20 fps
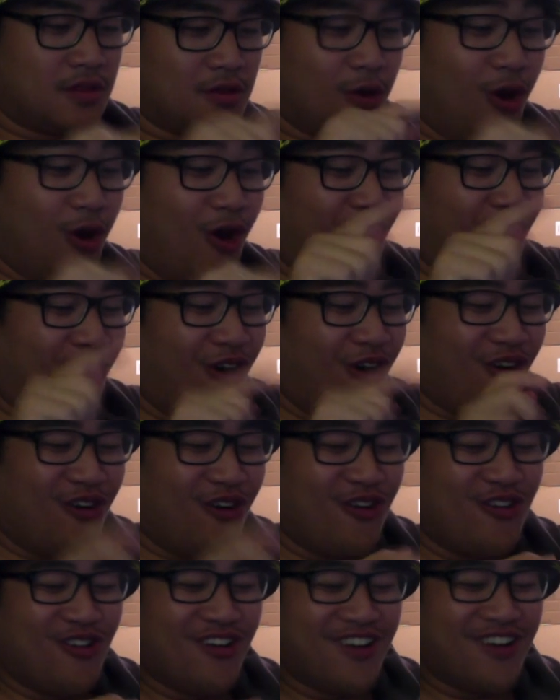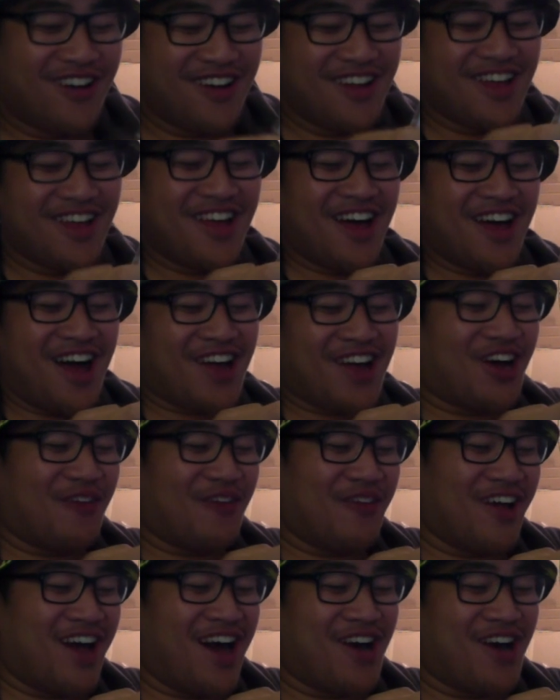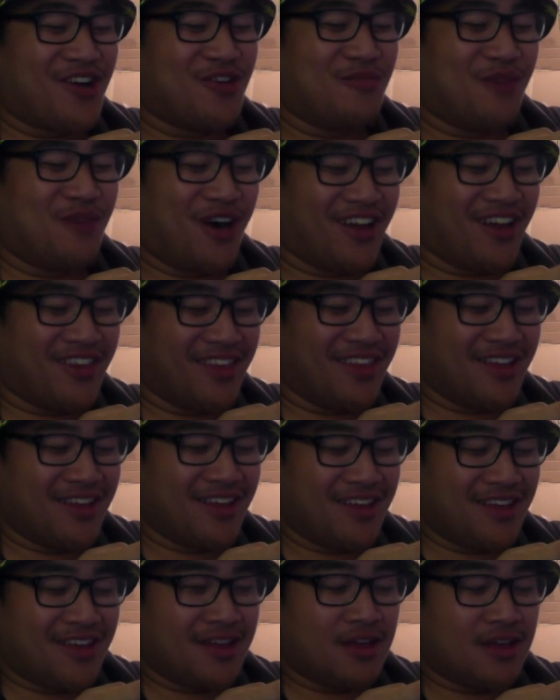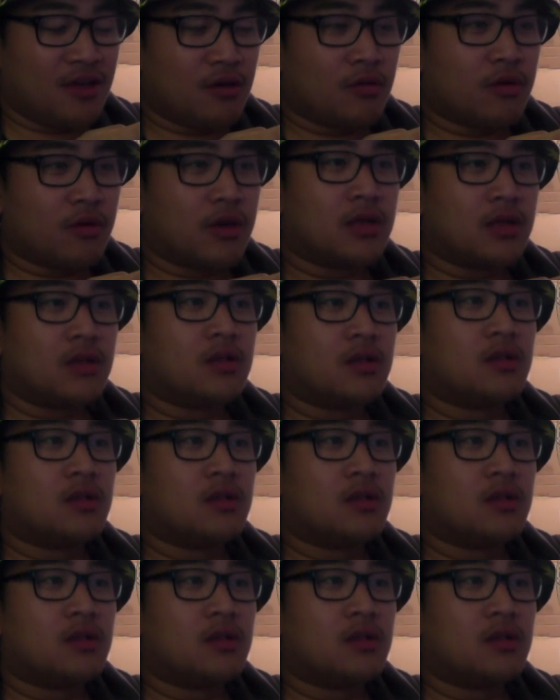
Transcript: Oh, I caught my Agumon. Wait.